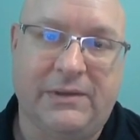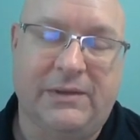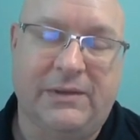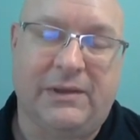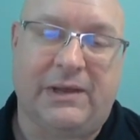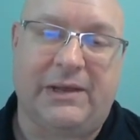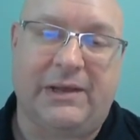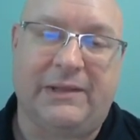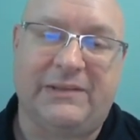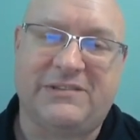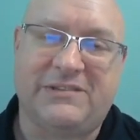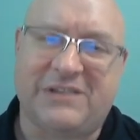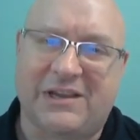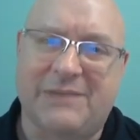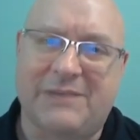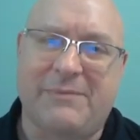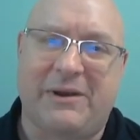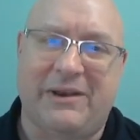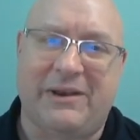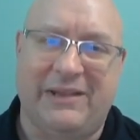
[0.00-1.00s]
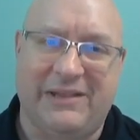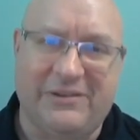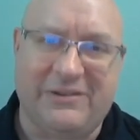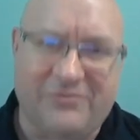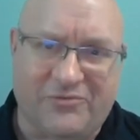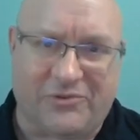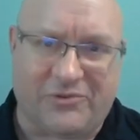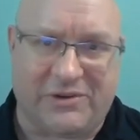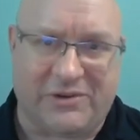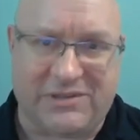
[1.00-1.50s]
Let's talk about
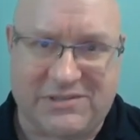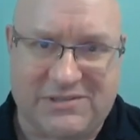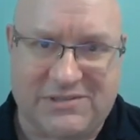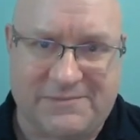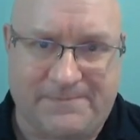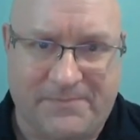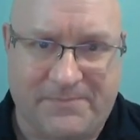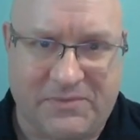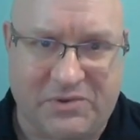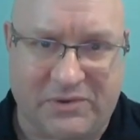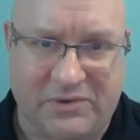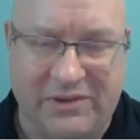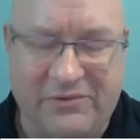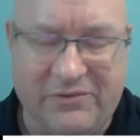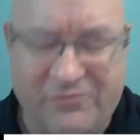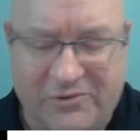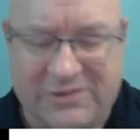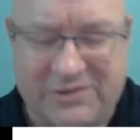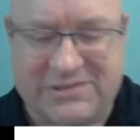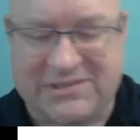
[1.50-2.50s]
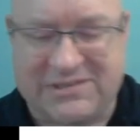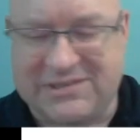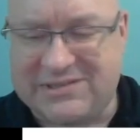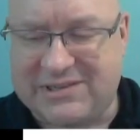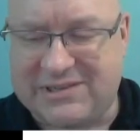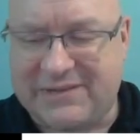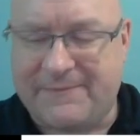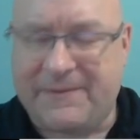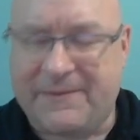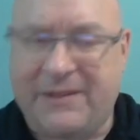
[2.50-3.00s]
inference. So inference is
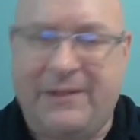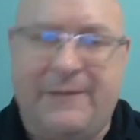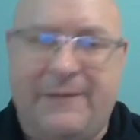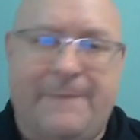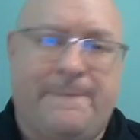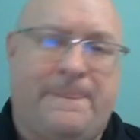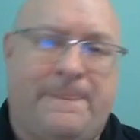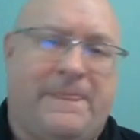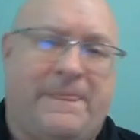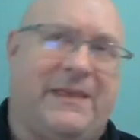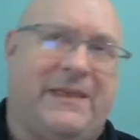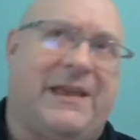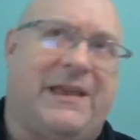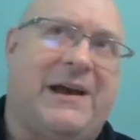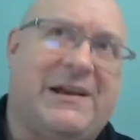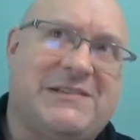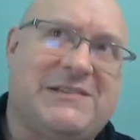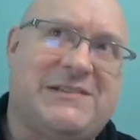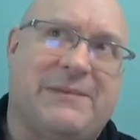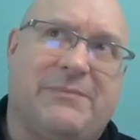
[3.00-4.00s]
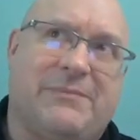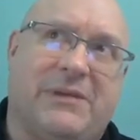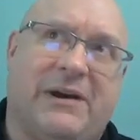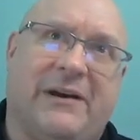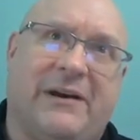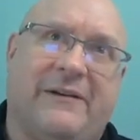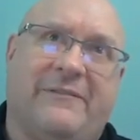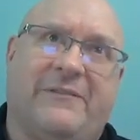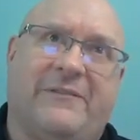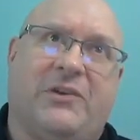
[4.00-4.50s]
the concept
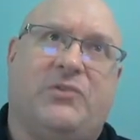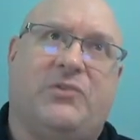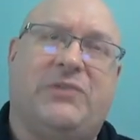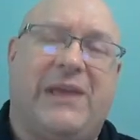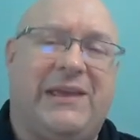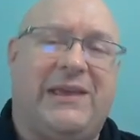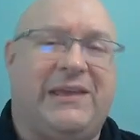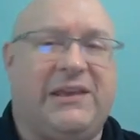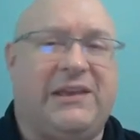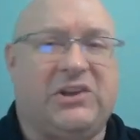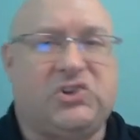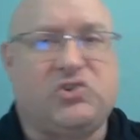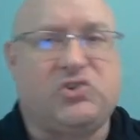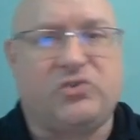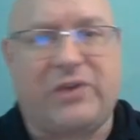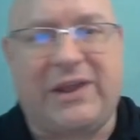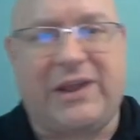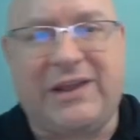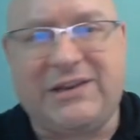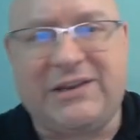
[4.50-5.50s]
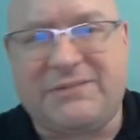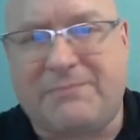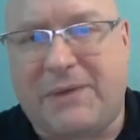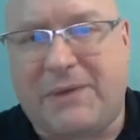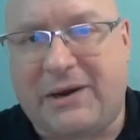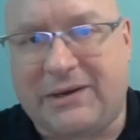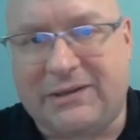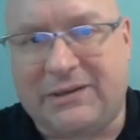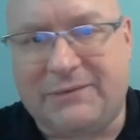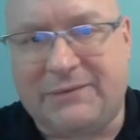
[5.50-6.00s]
of taking a trained
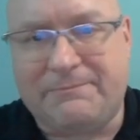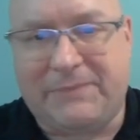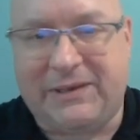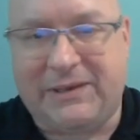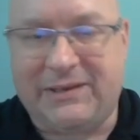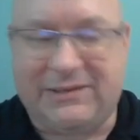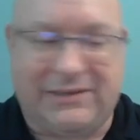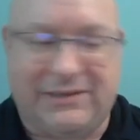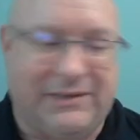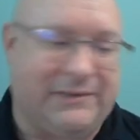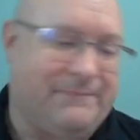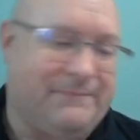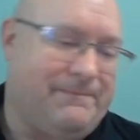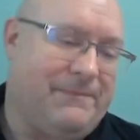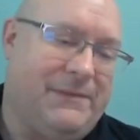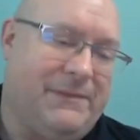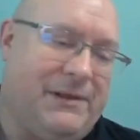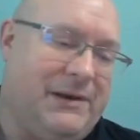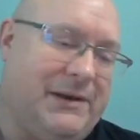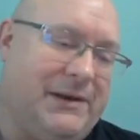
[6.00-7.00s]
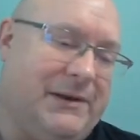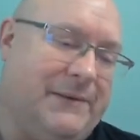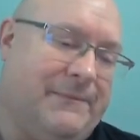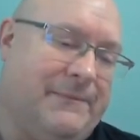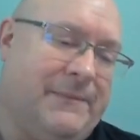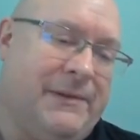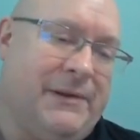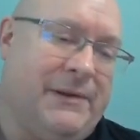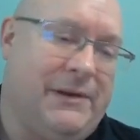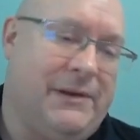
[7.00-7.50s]
model, be it a
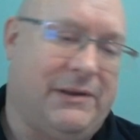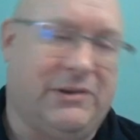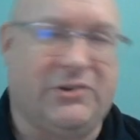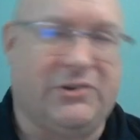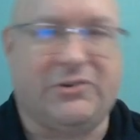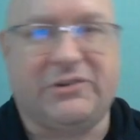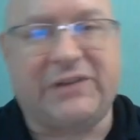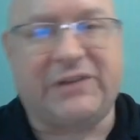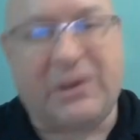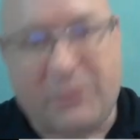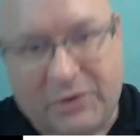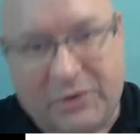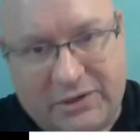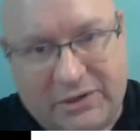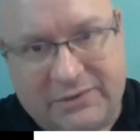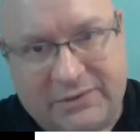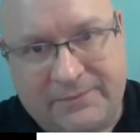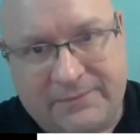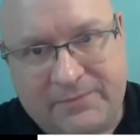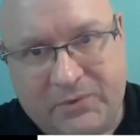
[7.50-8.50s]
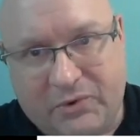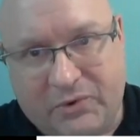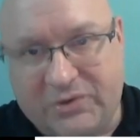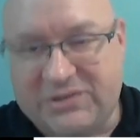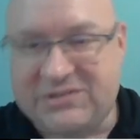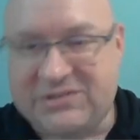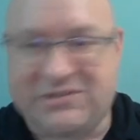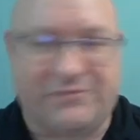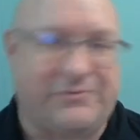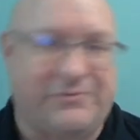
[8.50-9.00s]
neural network or
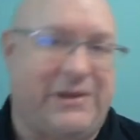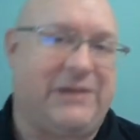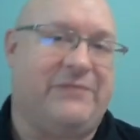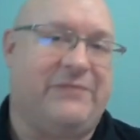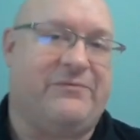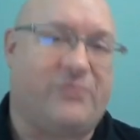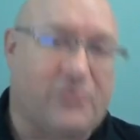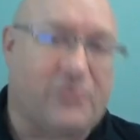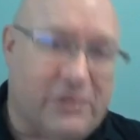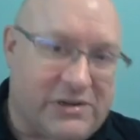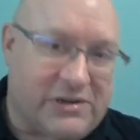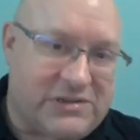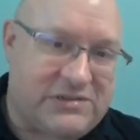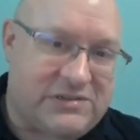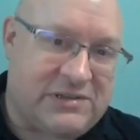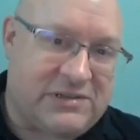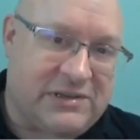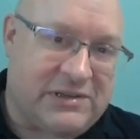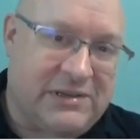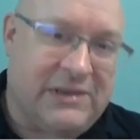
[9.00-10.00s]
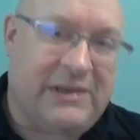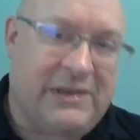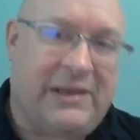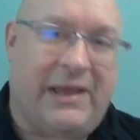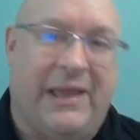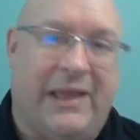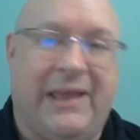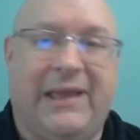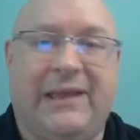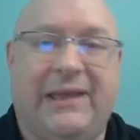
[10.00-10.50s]
just a random forest,
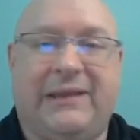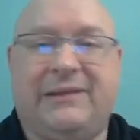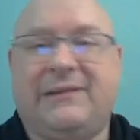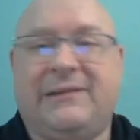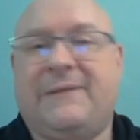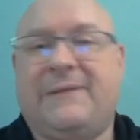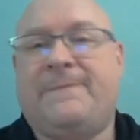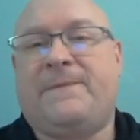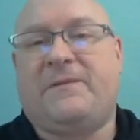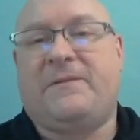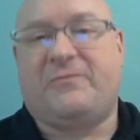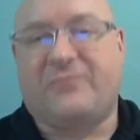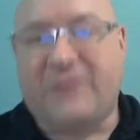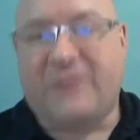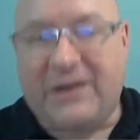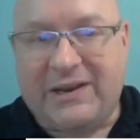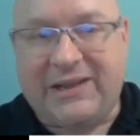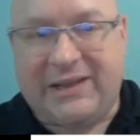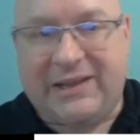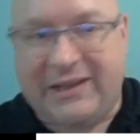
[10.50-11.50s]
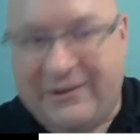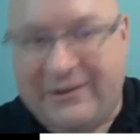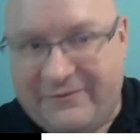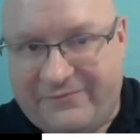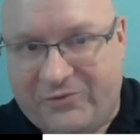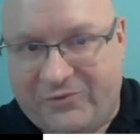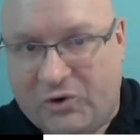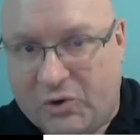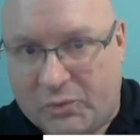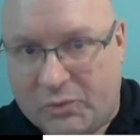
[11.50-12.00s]
and running it
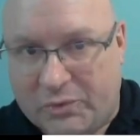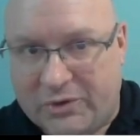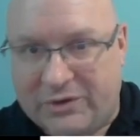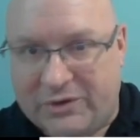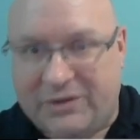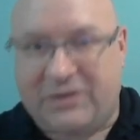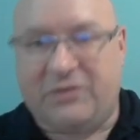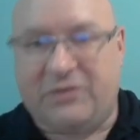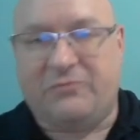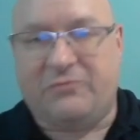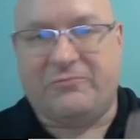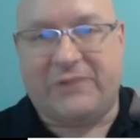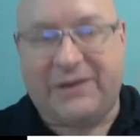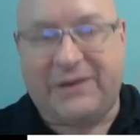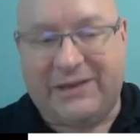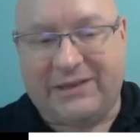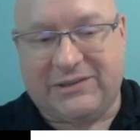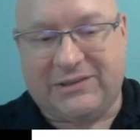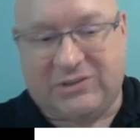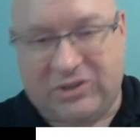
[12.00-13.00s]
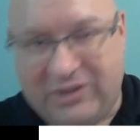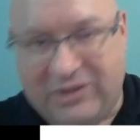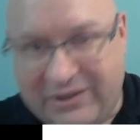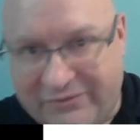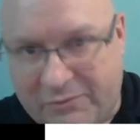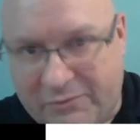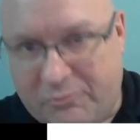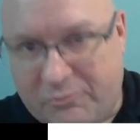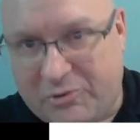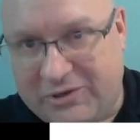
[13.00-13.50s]
forward, running it to
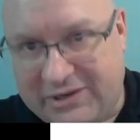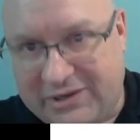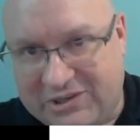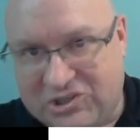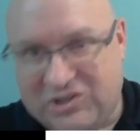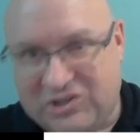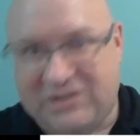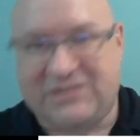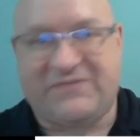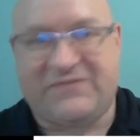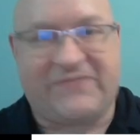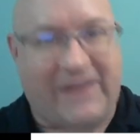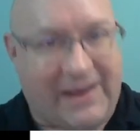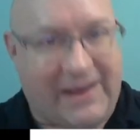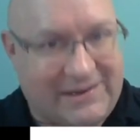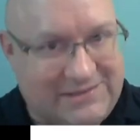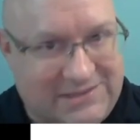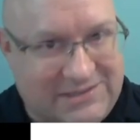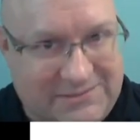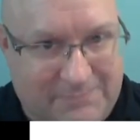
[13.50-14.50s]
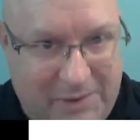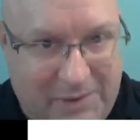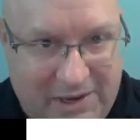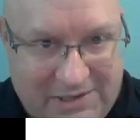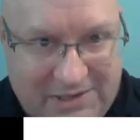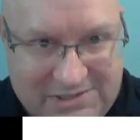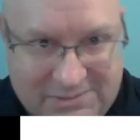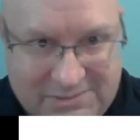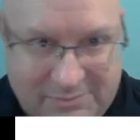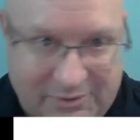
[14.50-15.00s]
give a prediction as fast as
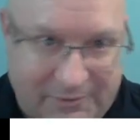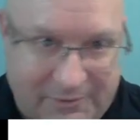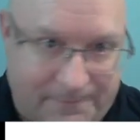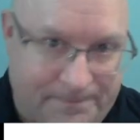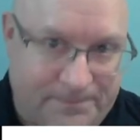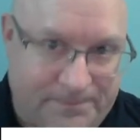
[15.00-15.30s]
possible.